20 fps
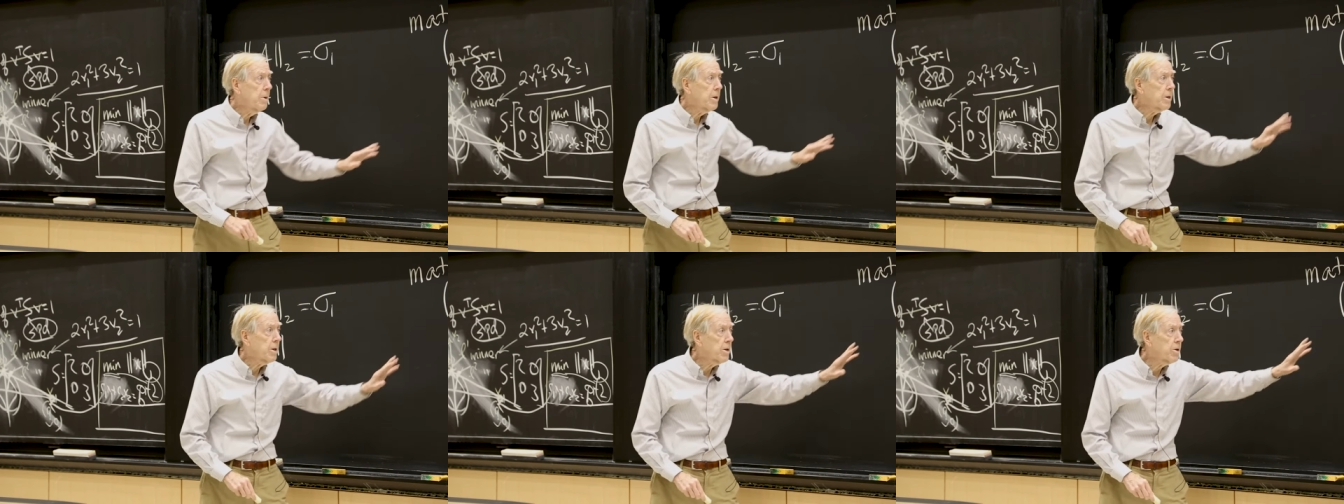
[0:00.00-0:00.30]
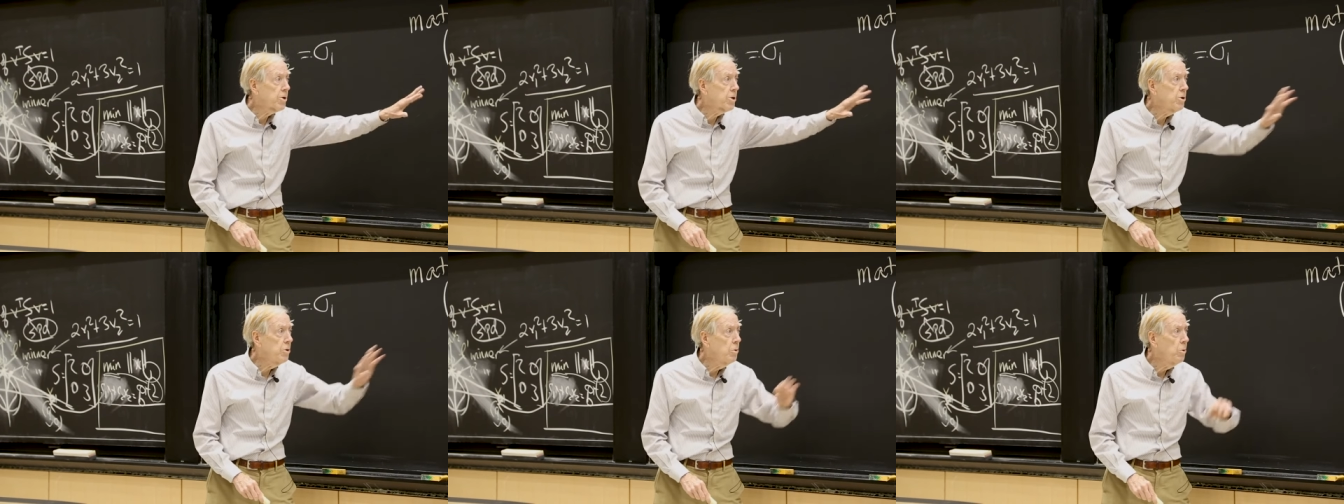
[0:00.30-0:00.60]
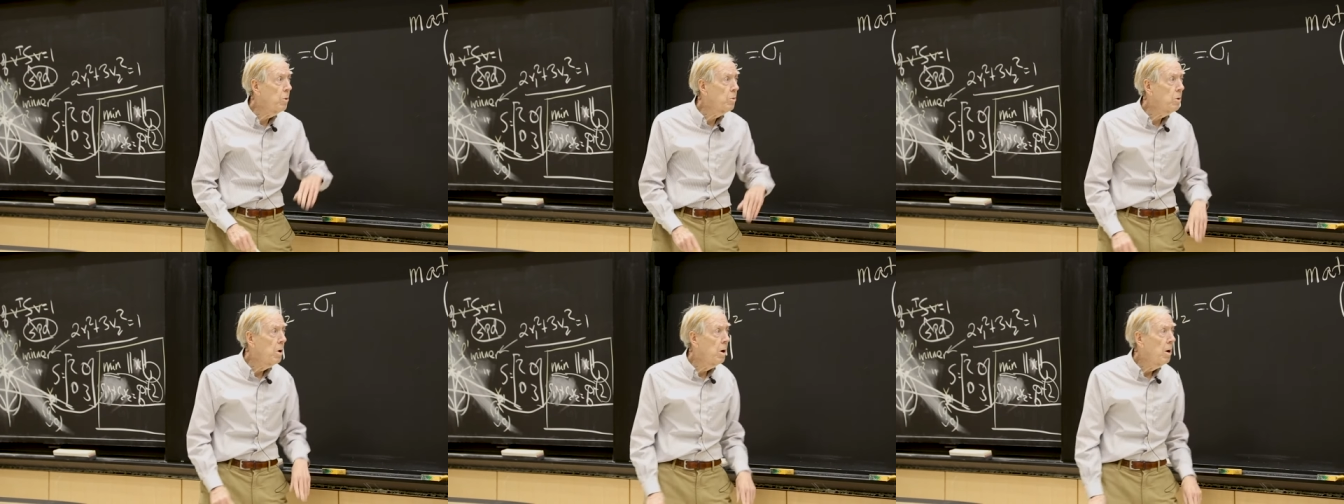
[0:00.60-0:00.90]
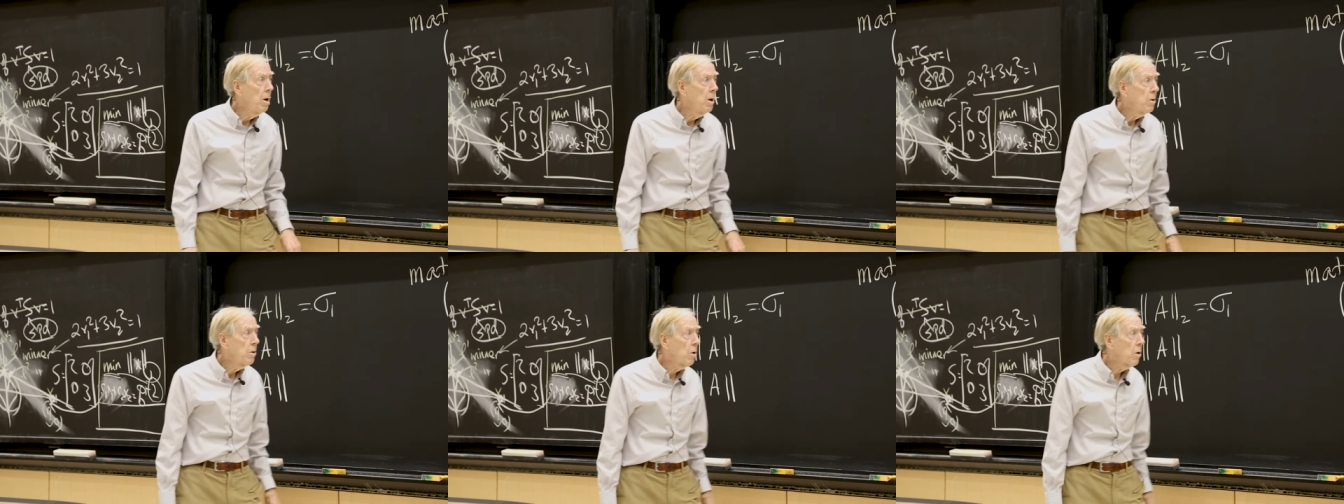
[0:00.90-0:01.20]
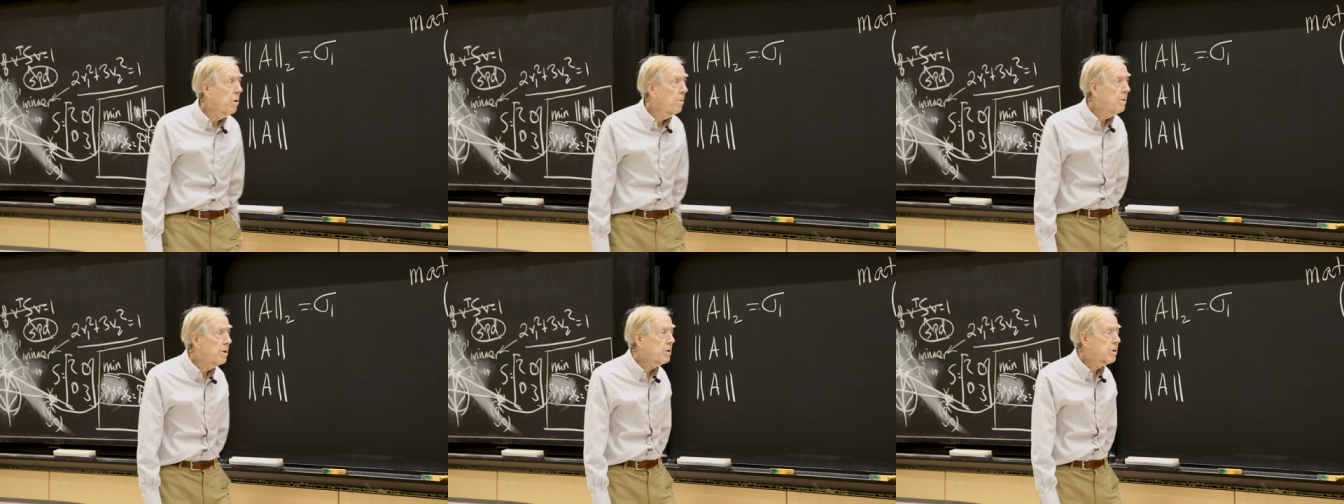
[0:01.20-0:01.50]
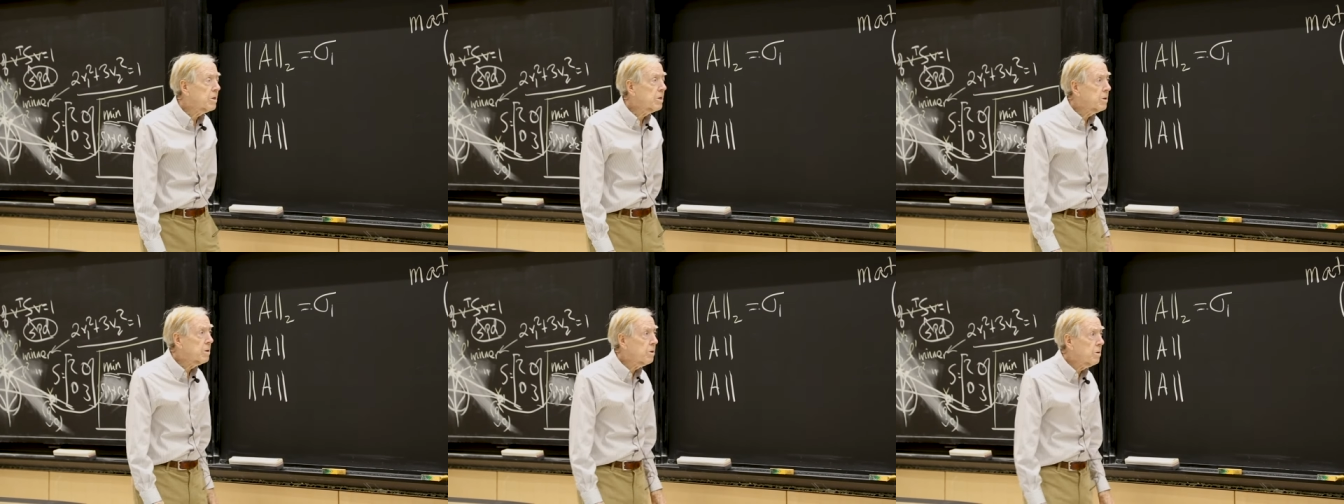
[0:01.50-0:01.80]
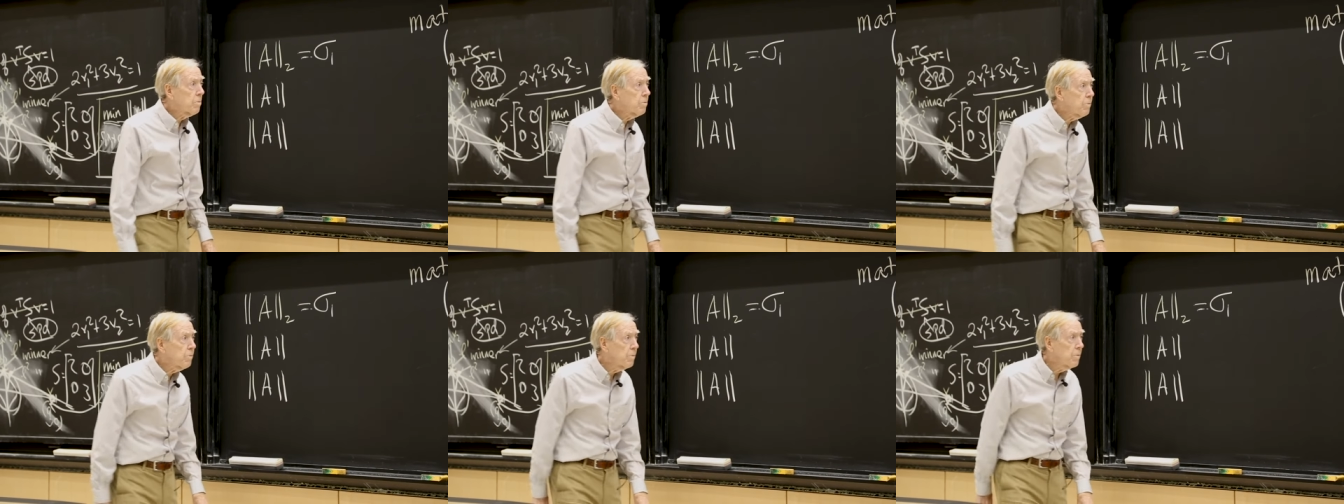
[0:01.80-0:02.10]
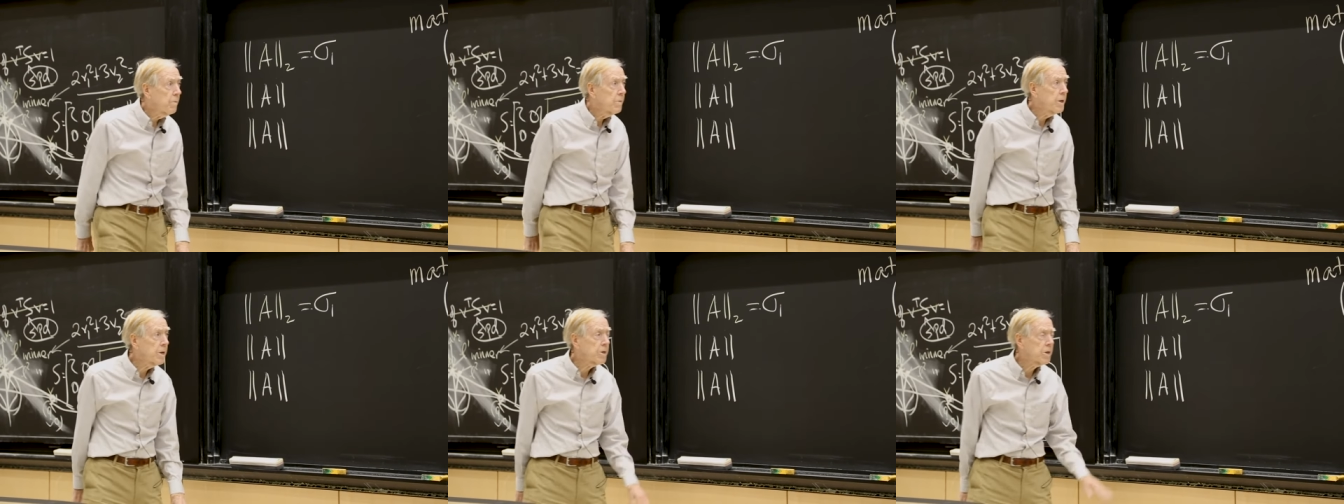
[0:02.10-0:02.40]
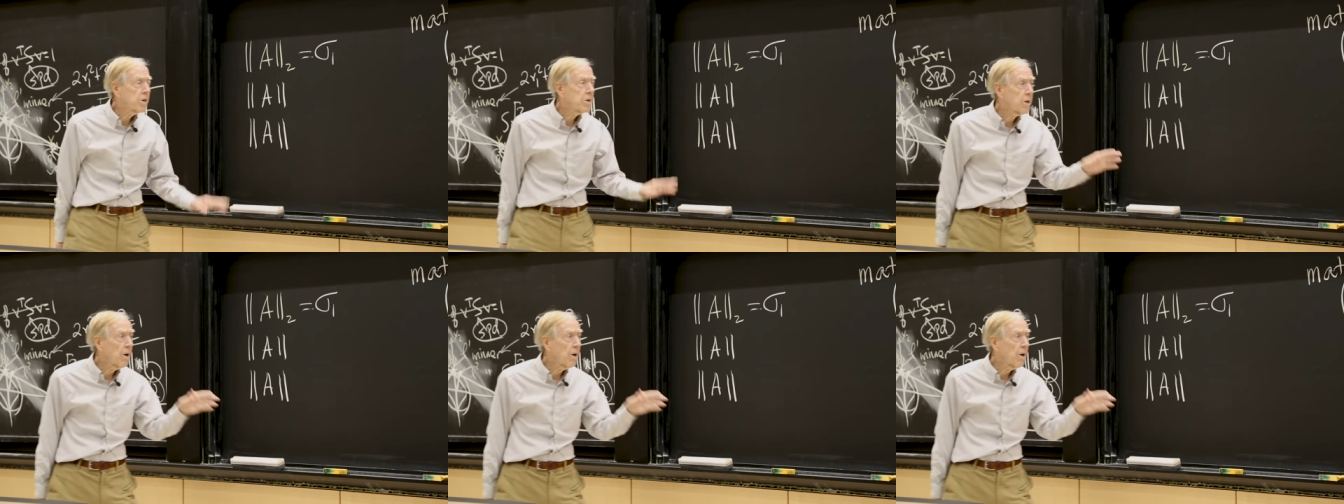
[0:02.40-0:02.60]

But the 2 norm is, this